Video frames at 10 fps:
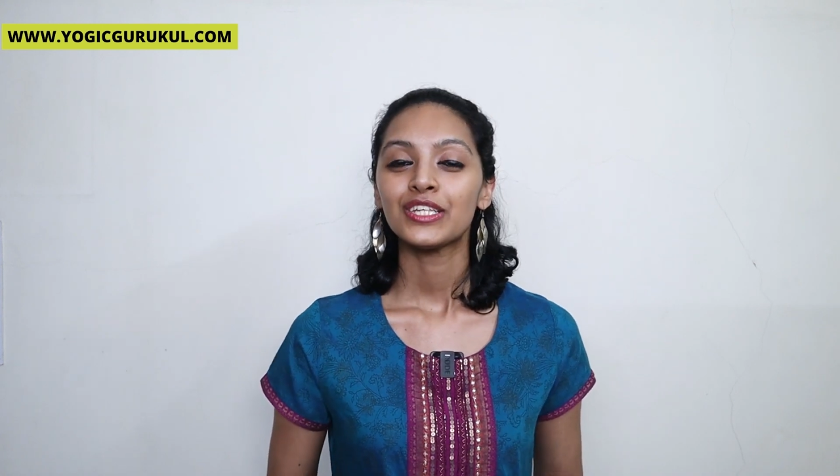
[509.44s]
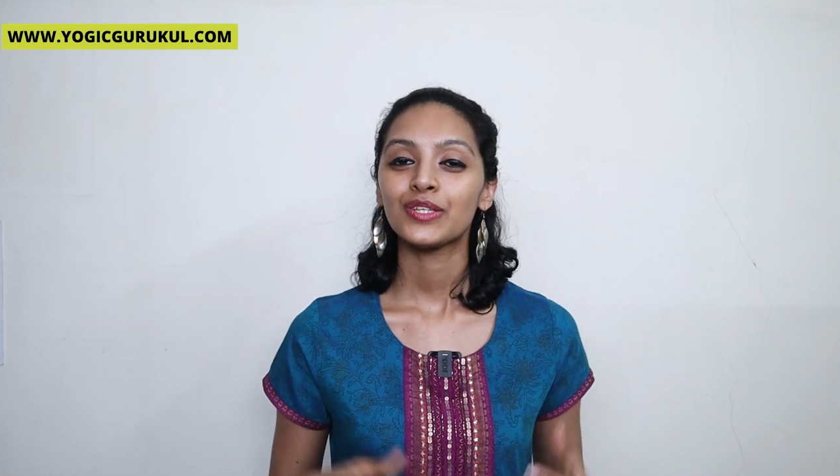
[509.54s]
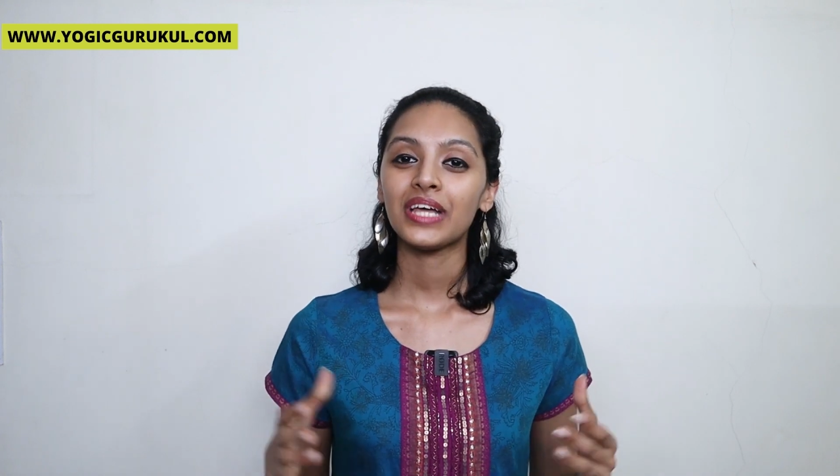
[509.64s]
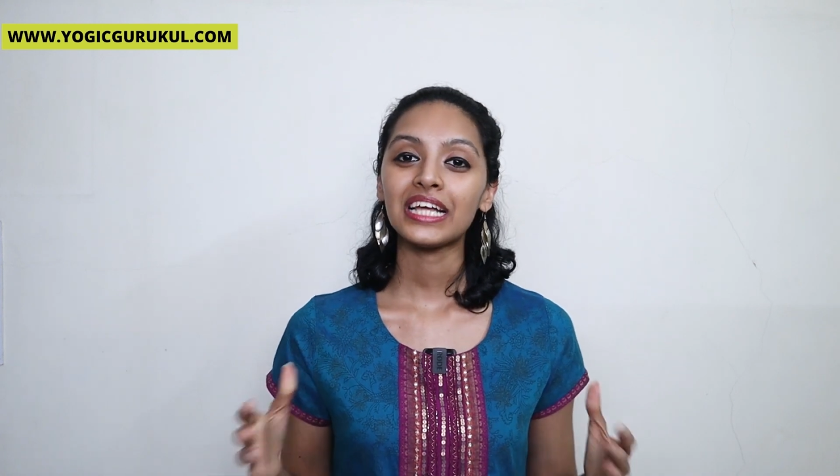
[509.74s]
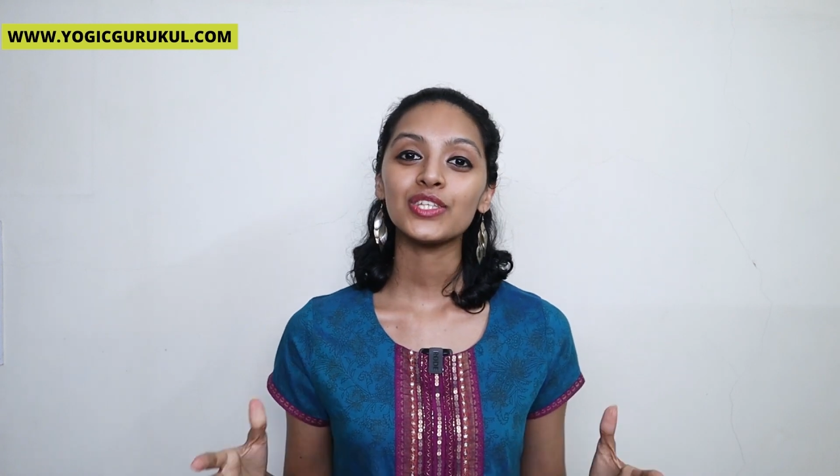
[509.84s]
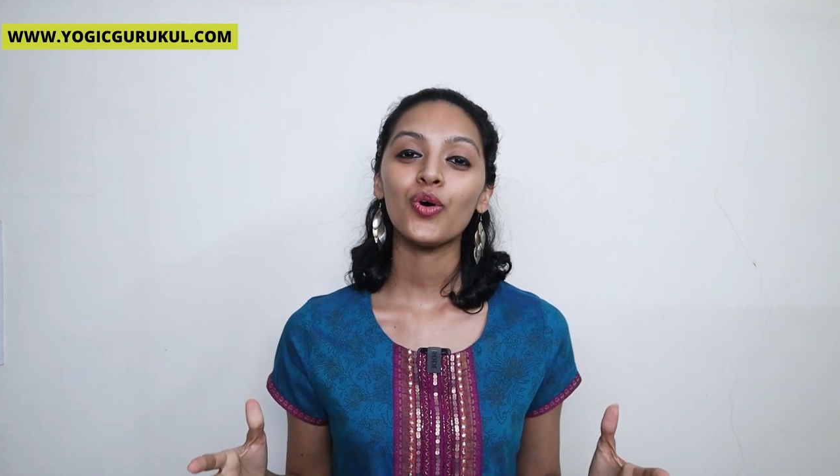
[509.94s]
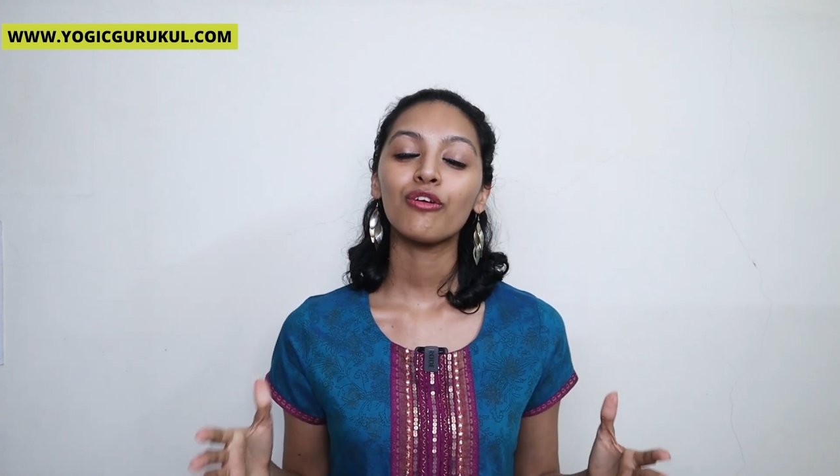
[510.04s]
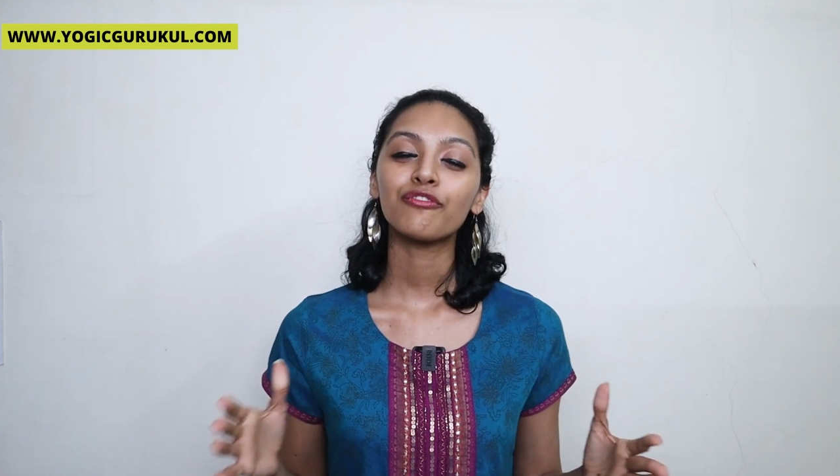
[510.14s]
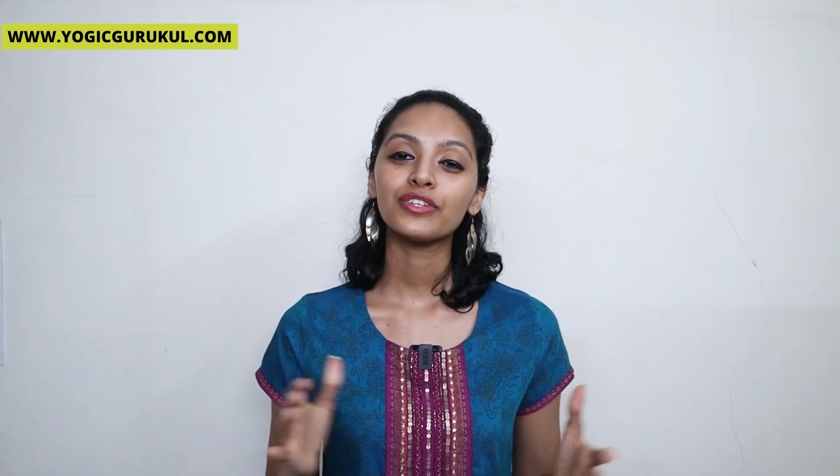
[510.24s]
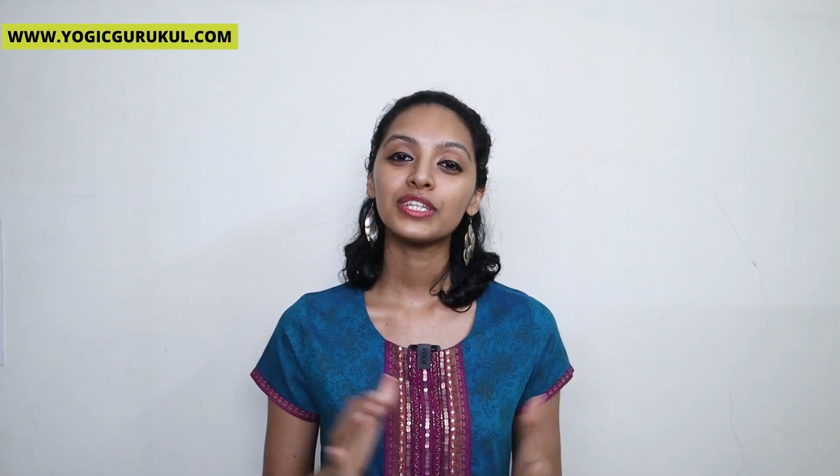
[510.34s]
So that's
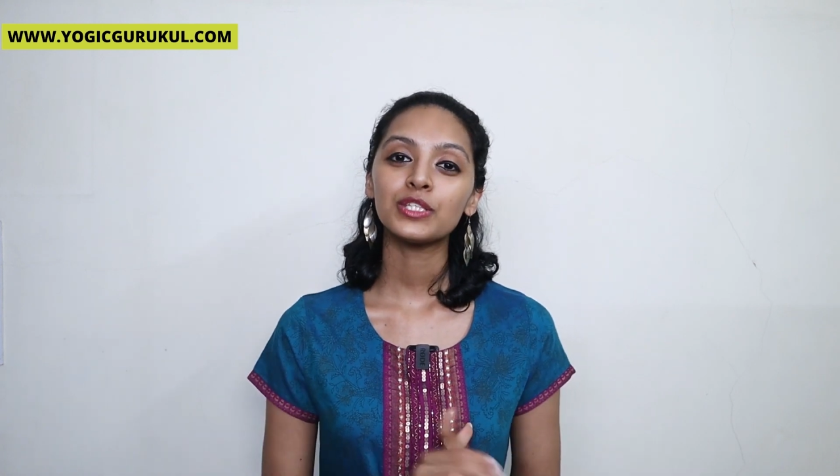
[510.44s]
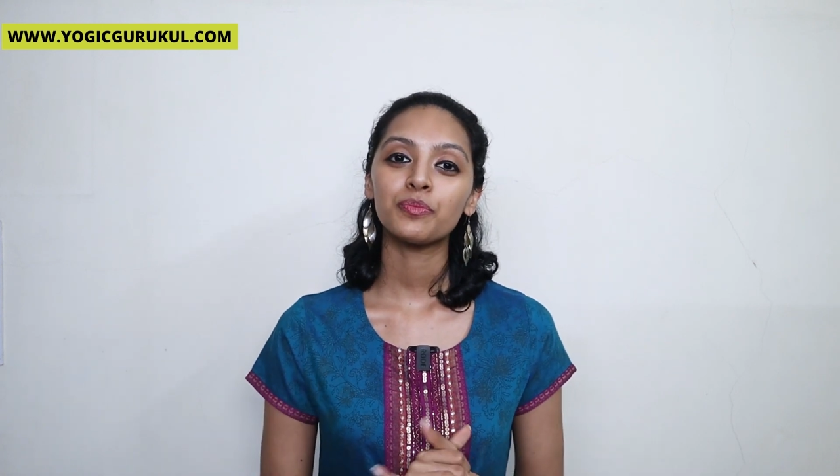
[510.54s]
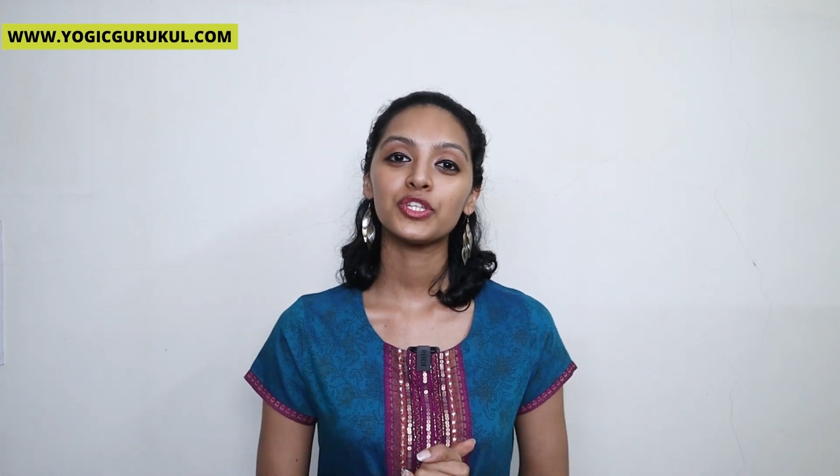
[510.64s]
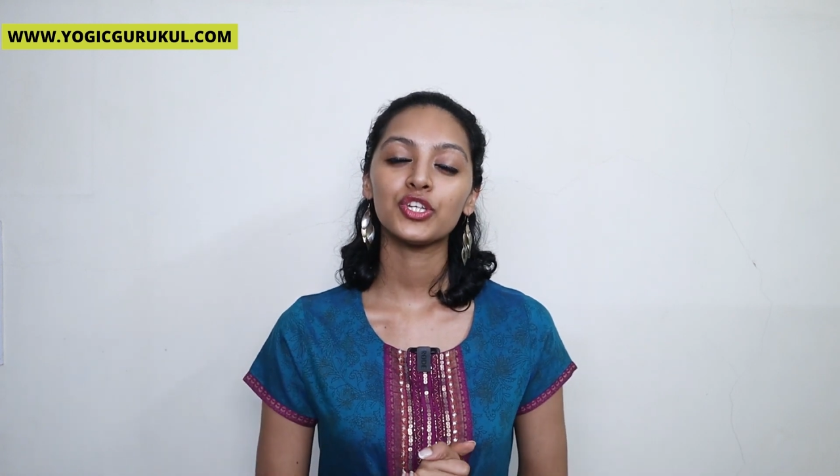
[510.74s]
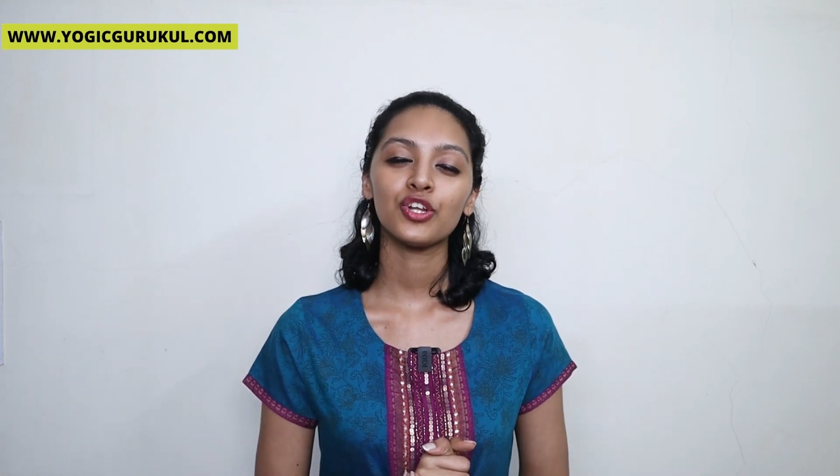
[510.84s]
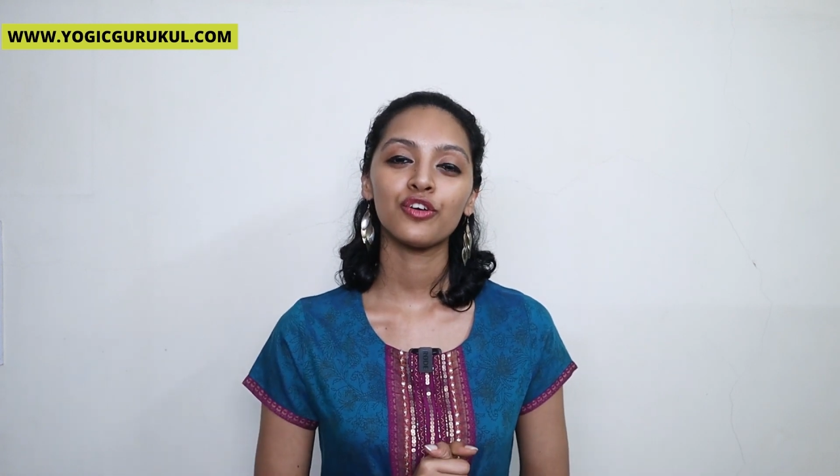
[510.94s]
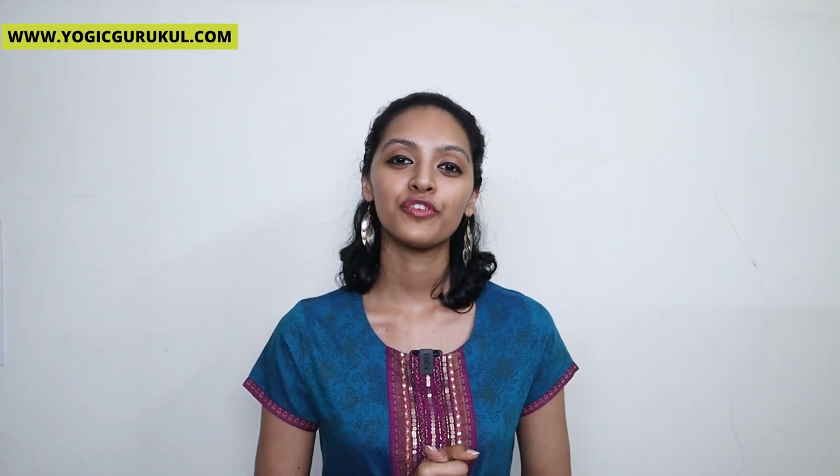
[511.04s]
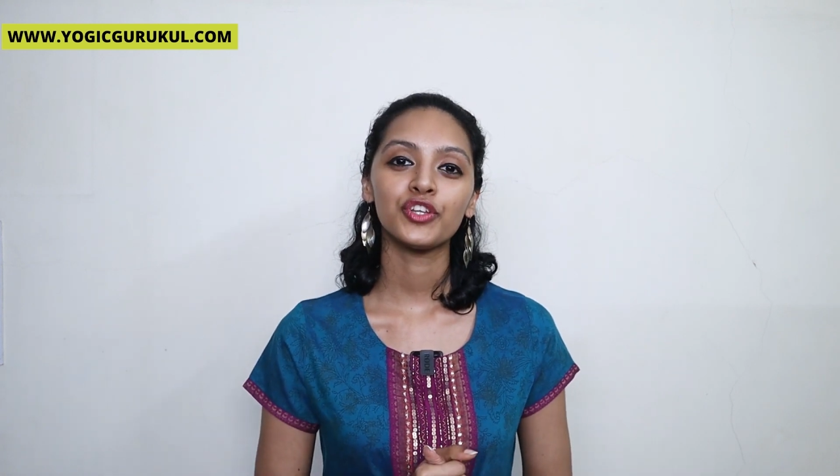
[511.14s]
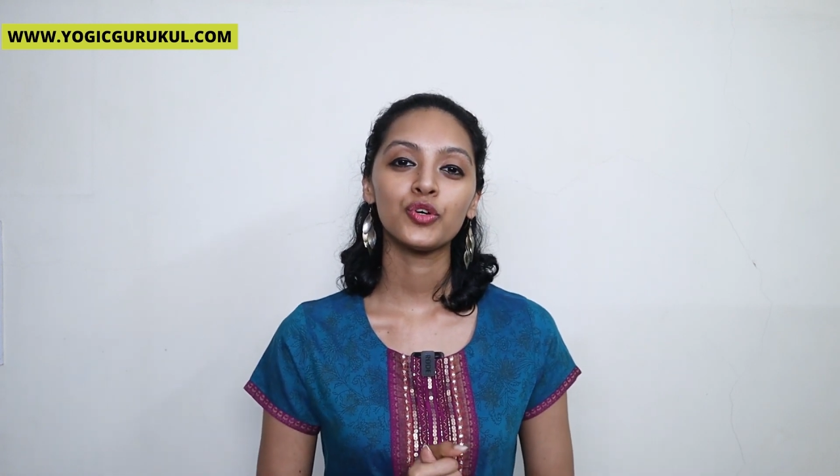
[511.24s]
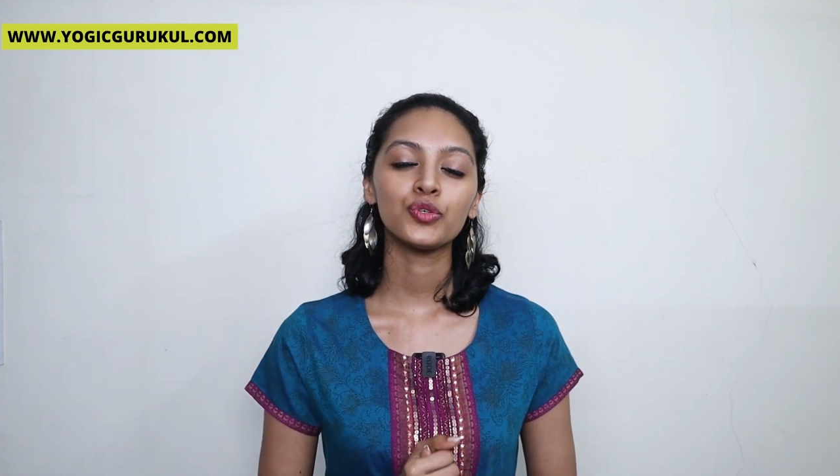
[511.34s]
all for this particular
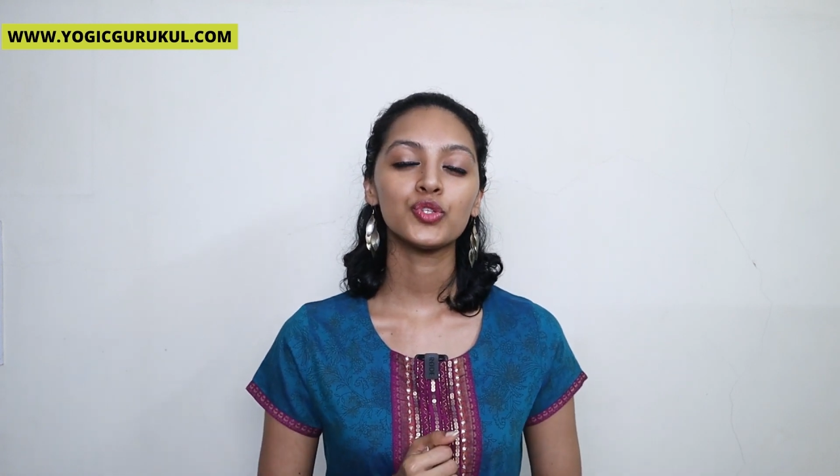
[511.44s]
video,